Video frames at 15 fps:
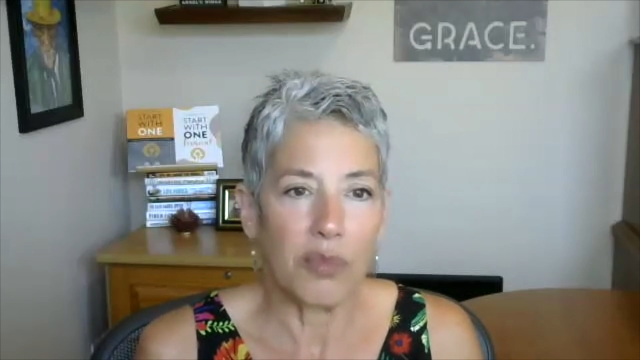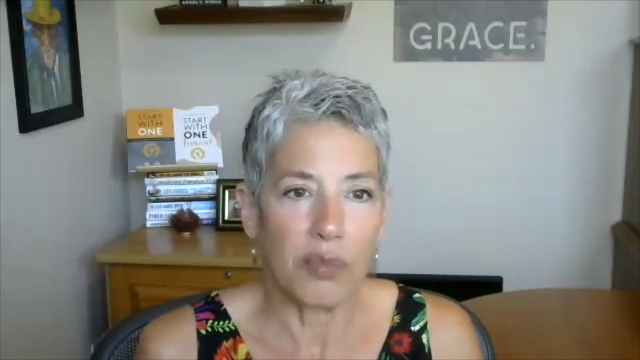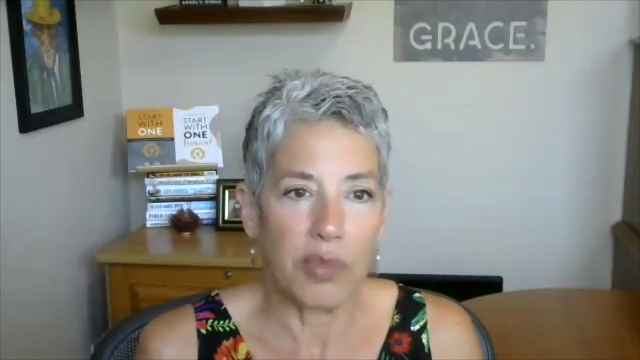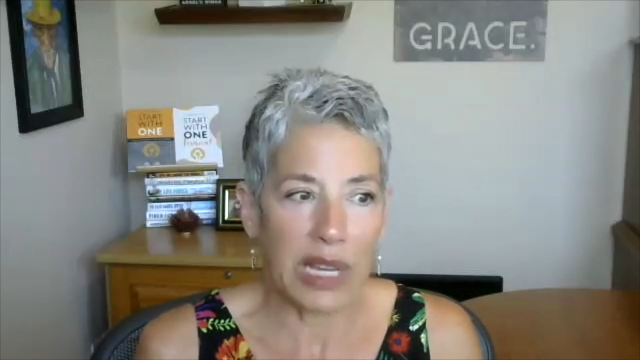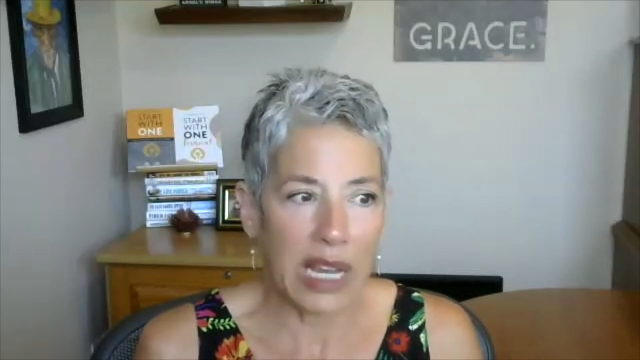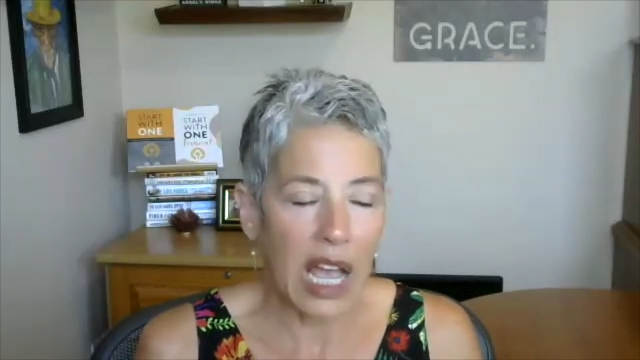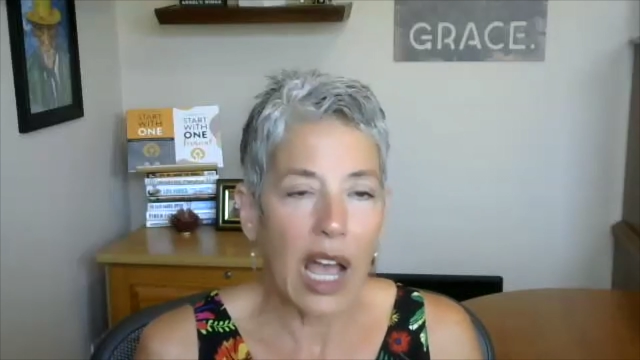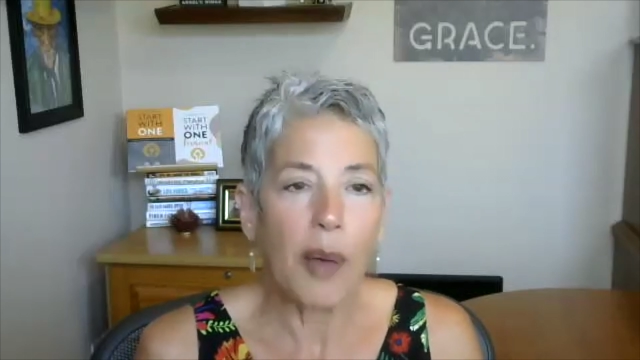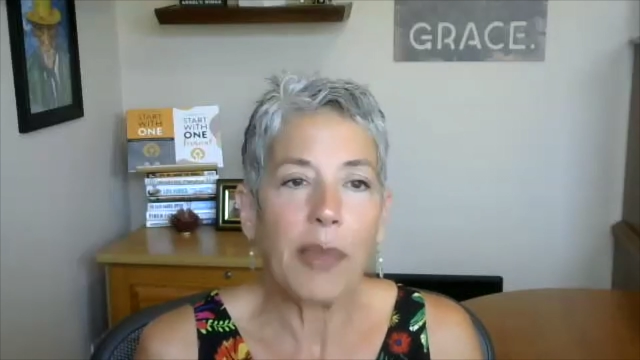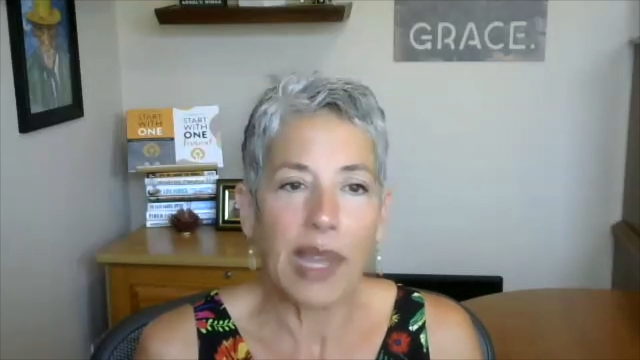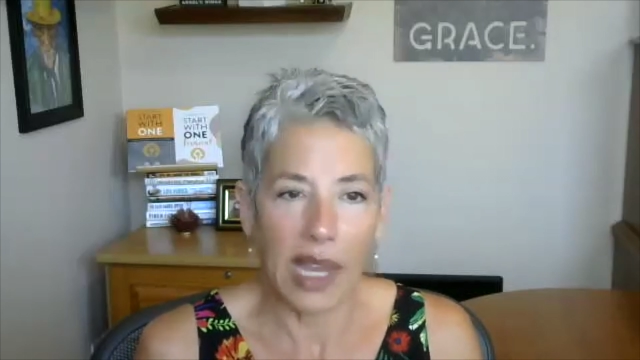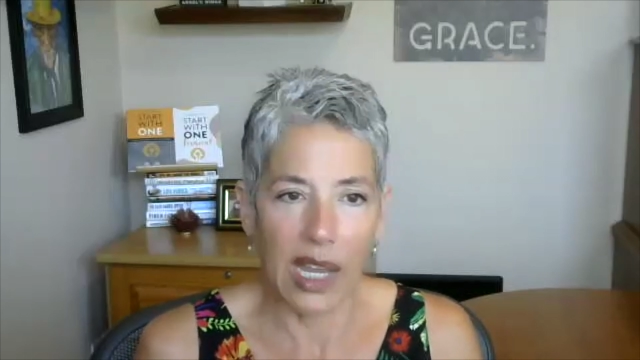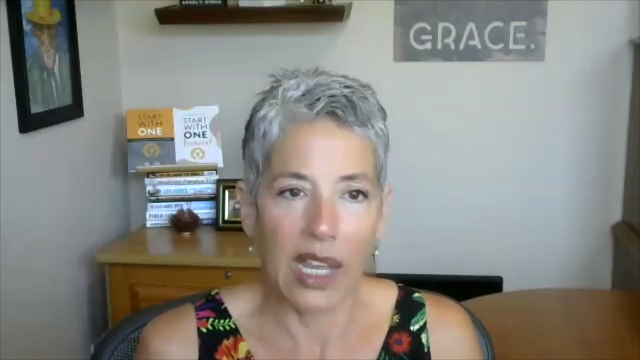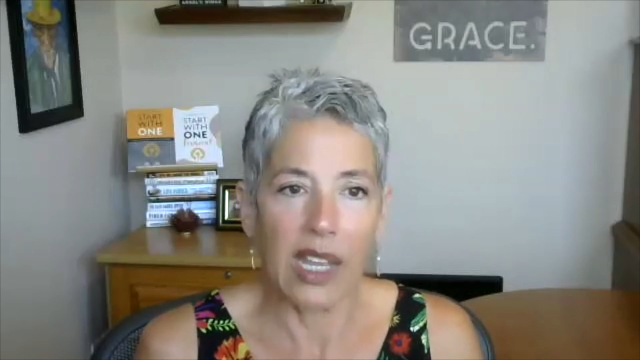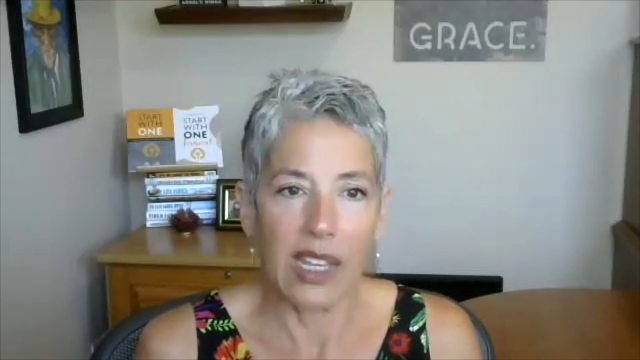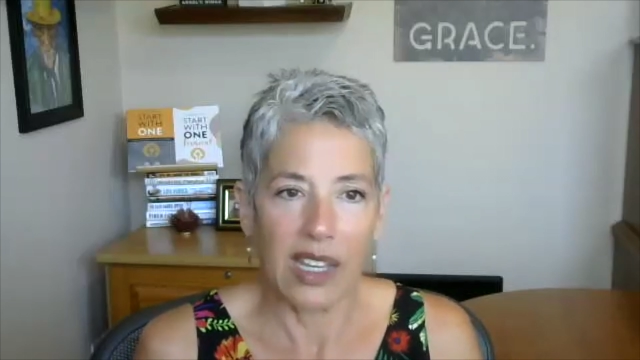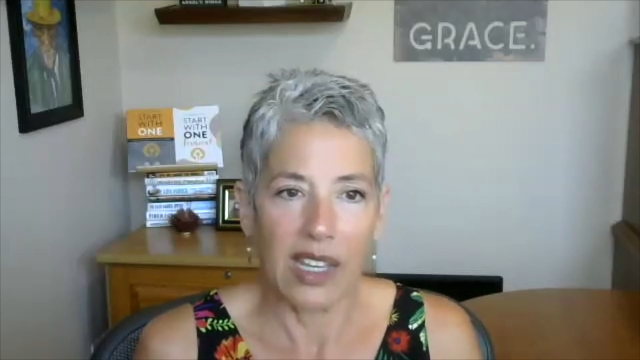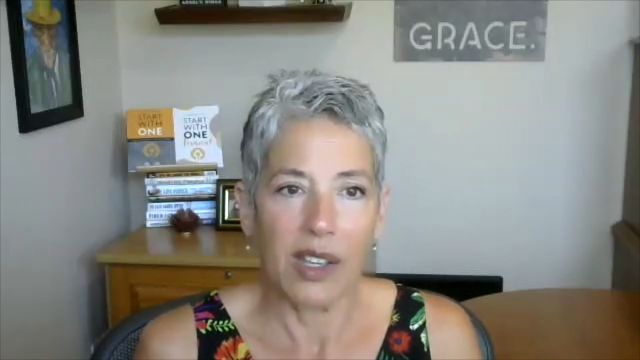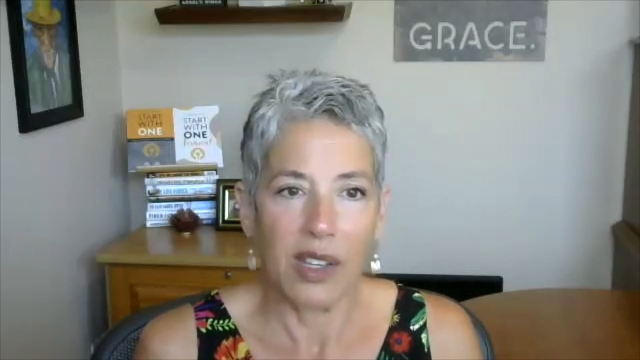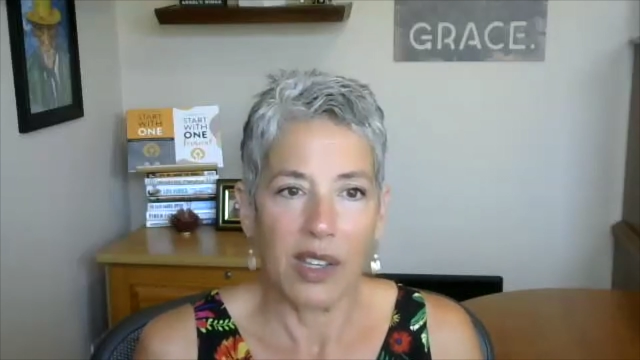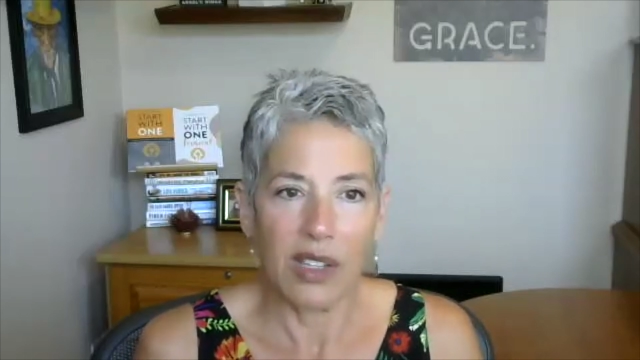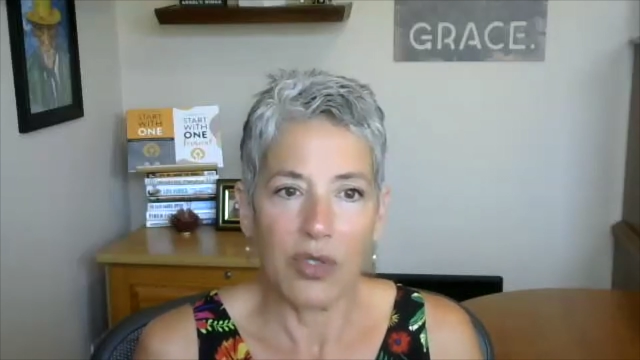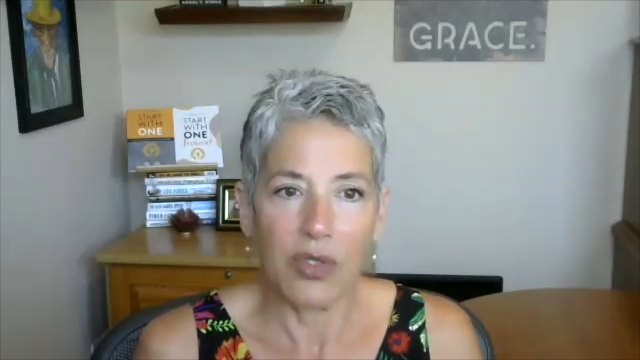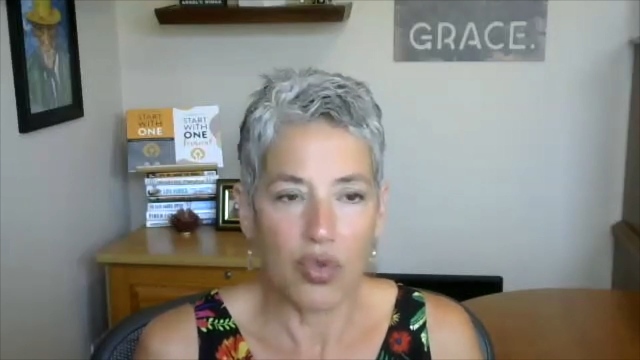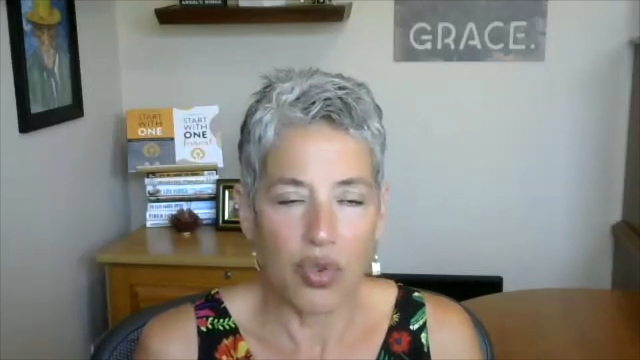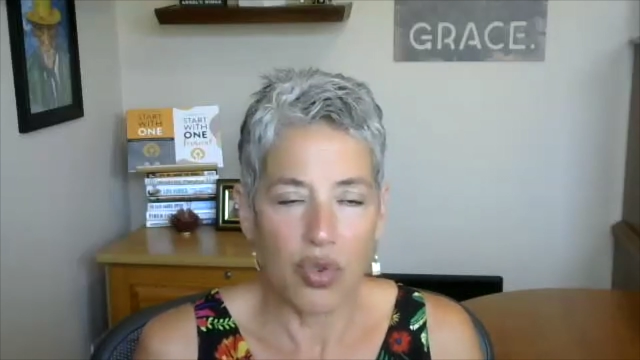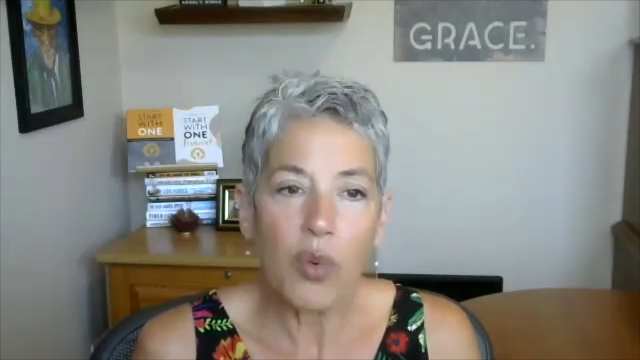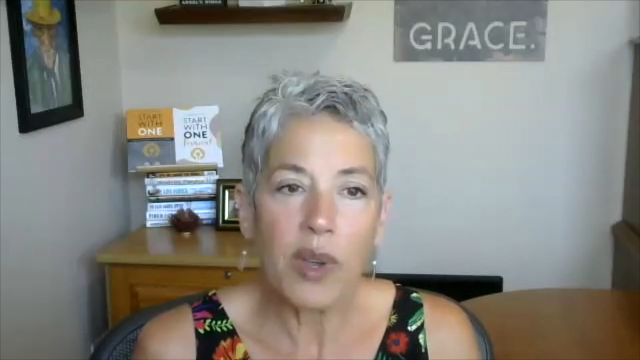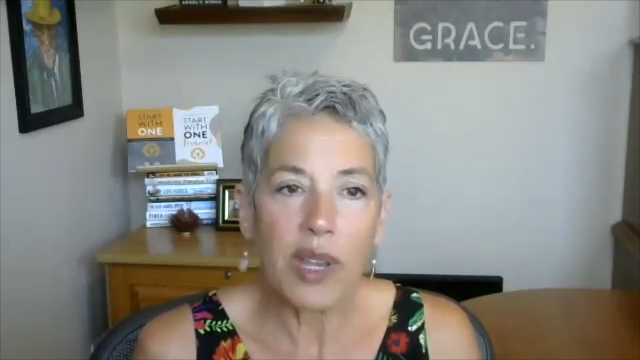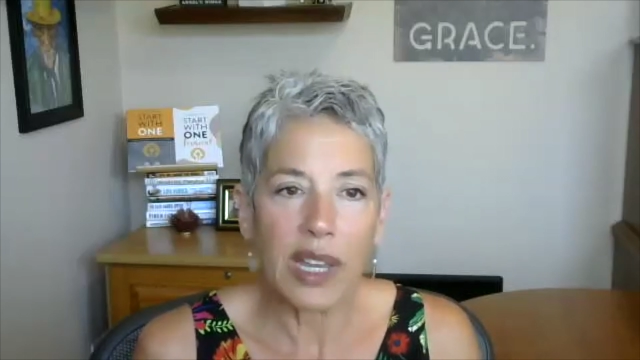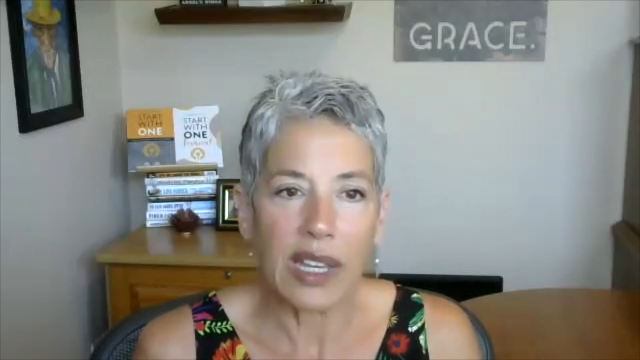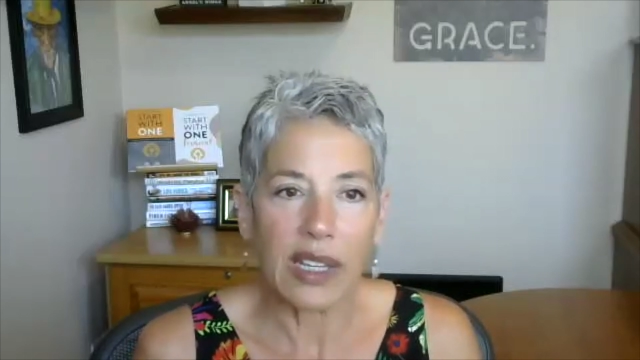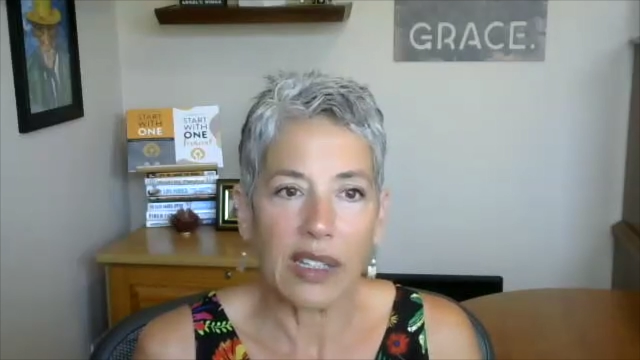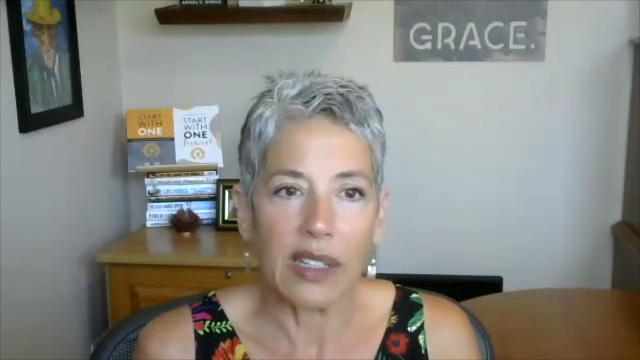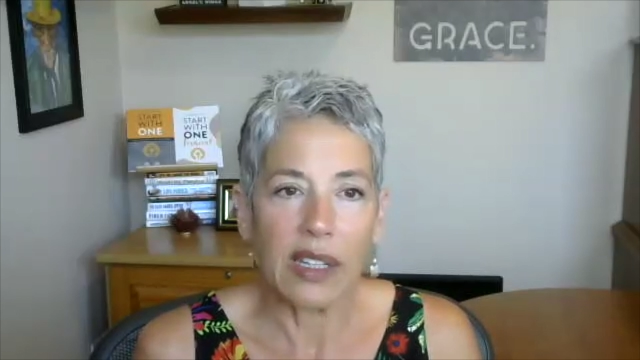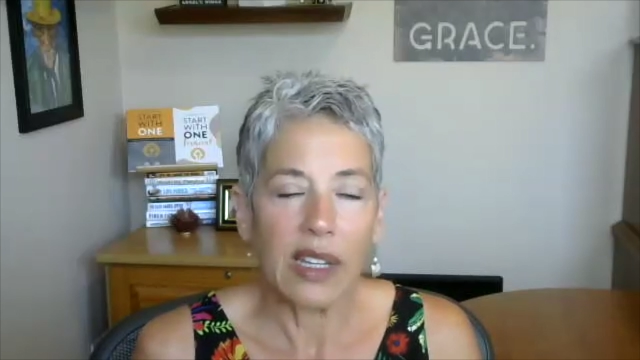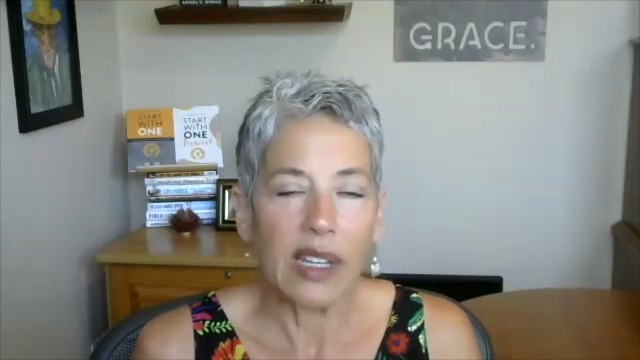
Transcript: becoming, is growing in.